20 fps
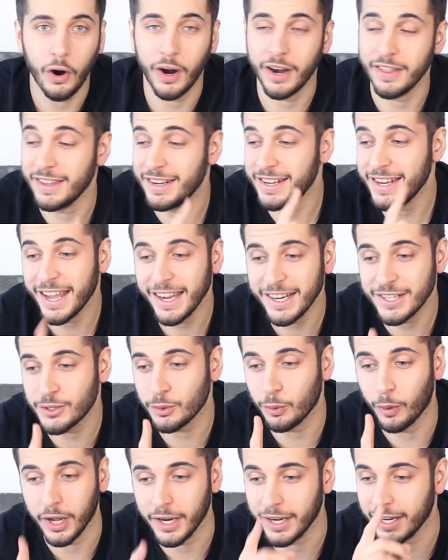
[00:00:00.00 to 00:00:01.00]
All right, the next
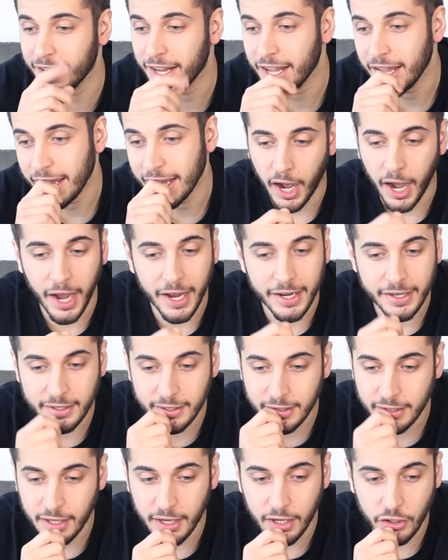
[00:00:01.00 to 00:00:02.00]
one, I
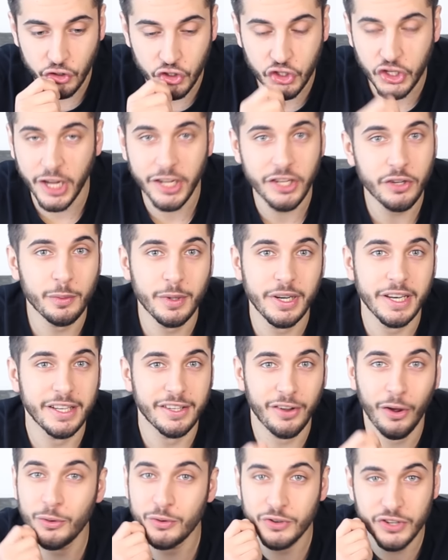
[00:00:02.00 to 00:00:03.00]
genuinely
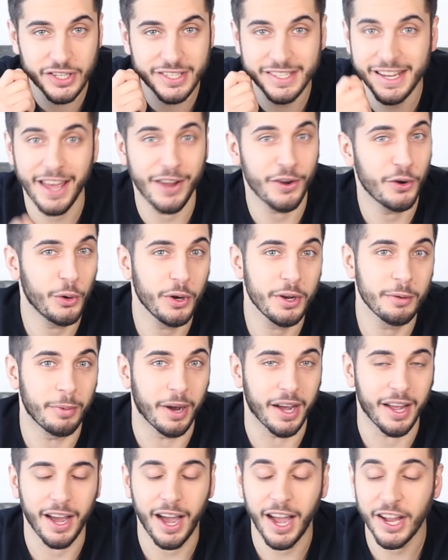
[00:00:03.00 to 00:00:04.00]
don't just get annoyed
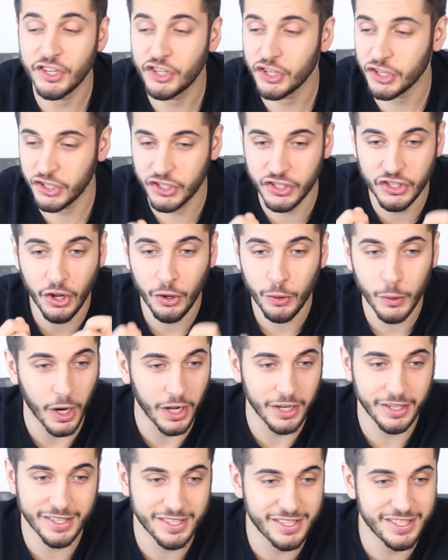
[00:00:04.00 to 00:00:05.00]
by it. I just don't
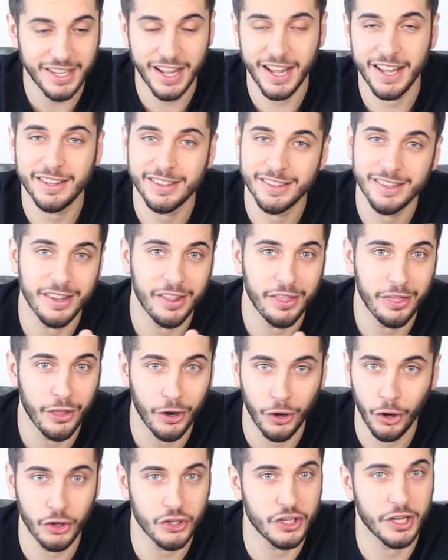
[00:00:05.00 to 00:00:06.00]
understand the
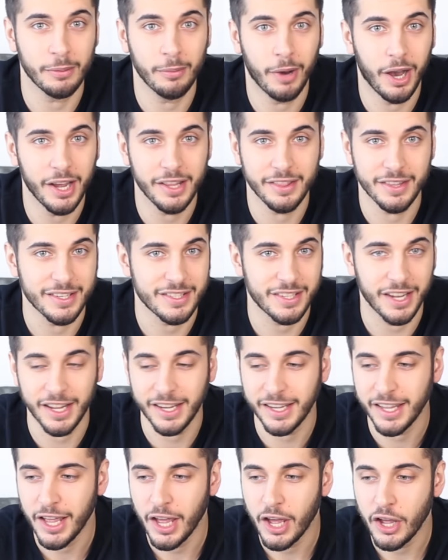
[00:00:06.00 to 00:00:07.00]
logic behind this.
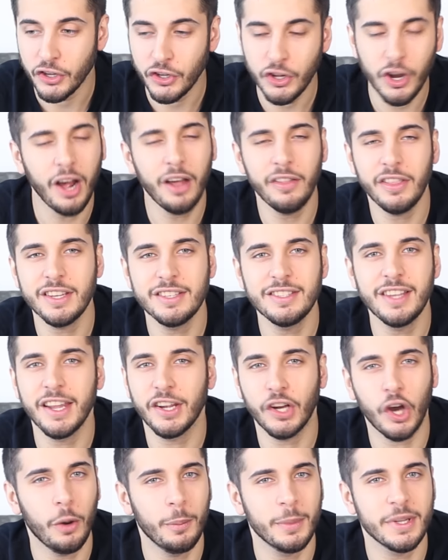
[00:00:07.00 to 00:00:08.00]
Like, you know how they say
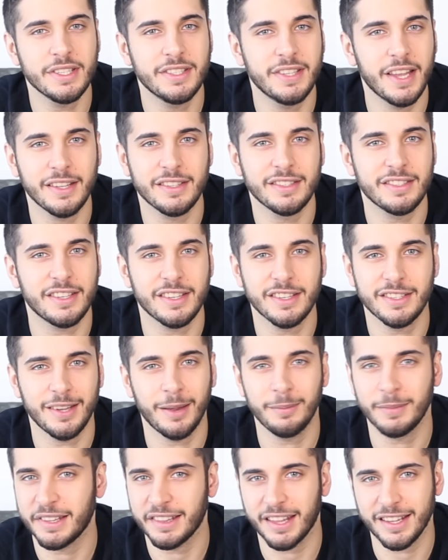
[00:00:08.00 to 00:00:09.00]
common sense is
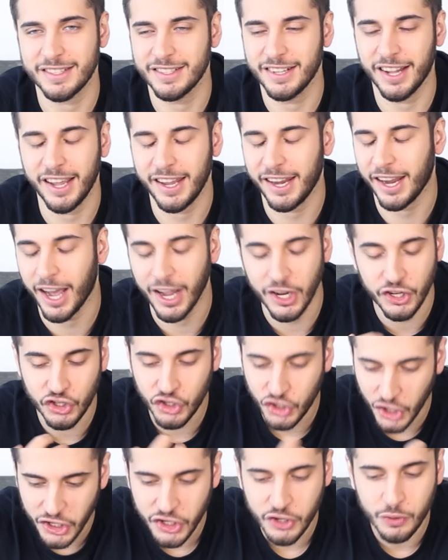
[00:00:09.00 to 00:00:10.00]
something that's dying? I
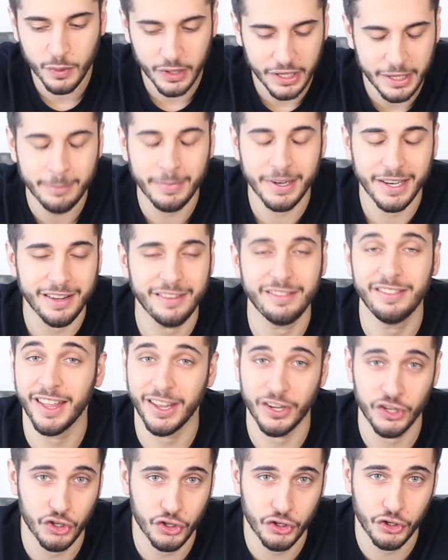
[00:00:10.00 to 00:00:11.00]
genuinely believe
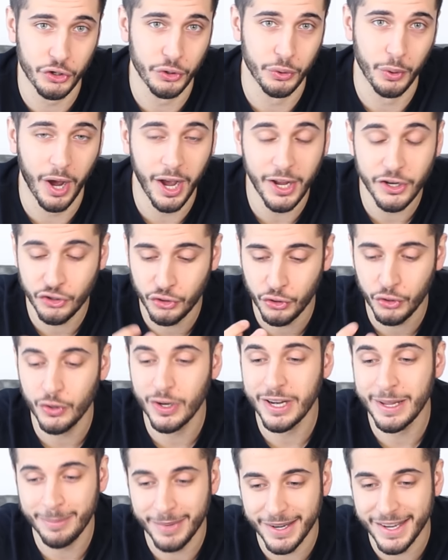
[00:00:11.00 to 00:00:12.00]
that is true. I
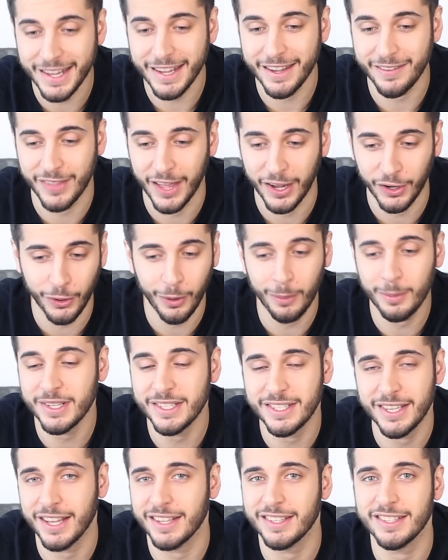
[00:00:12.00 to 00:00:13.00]
truly believe that common
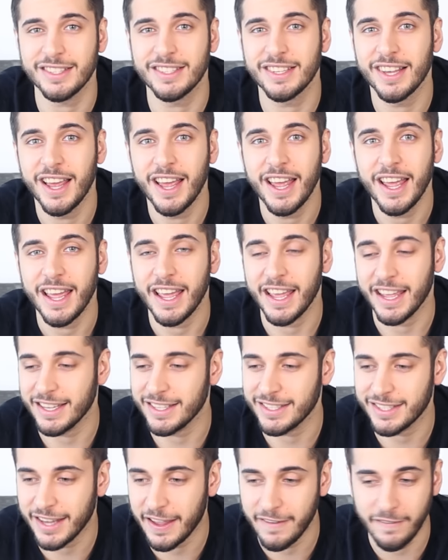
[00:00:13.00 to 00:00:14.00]
sense
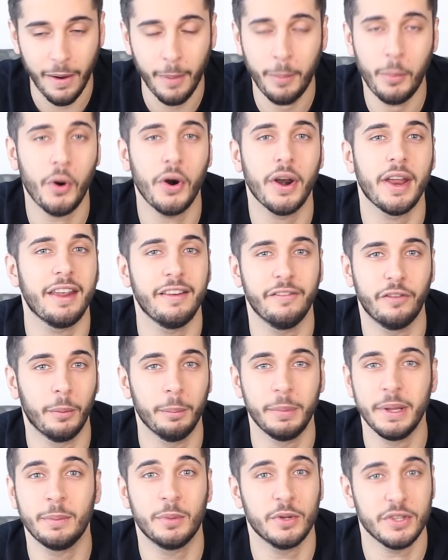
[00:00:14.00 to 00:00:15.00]
is evaporating from
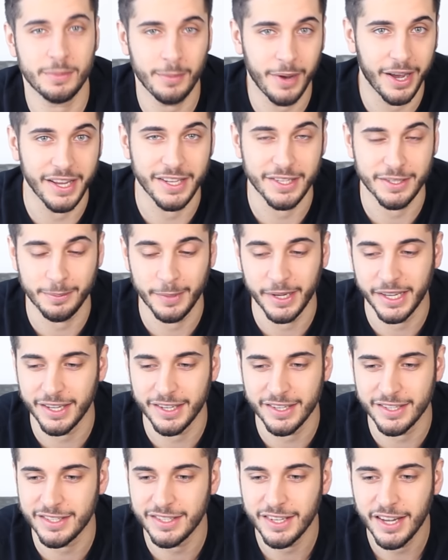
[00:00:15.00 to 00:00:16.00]
people's minds
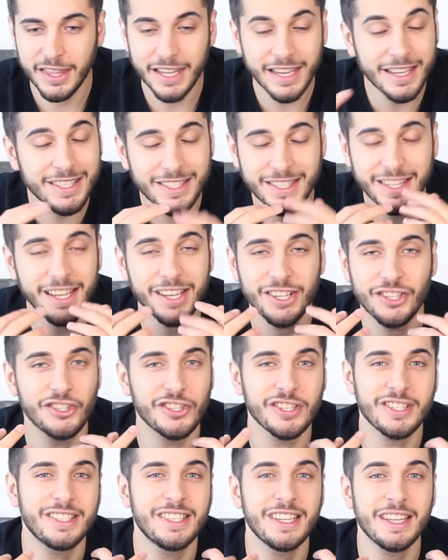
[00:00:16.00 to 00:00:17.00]
because these things
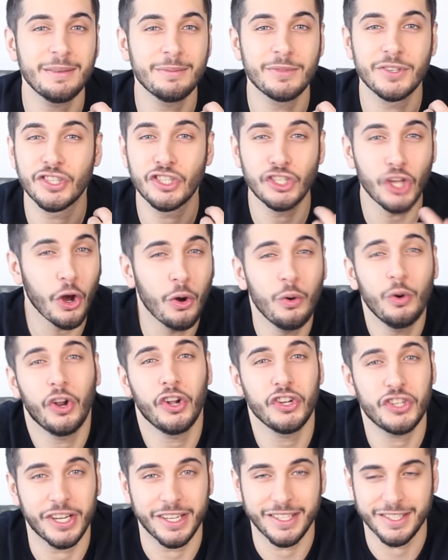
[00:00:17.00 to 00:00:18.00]
just seem so
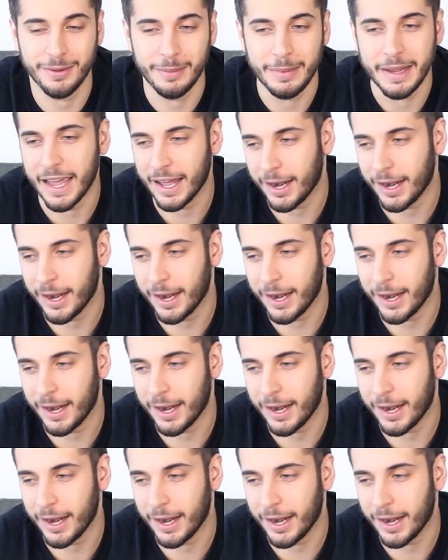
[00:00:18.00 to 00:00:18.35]
logic to me.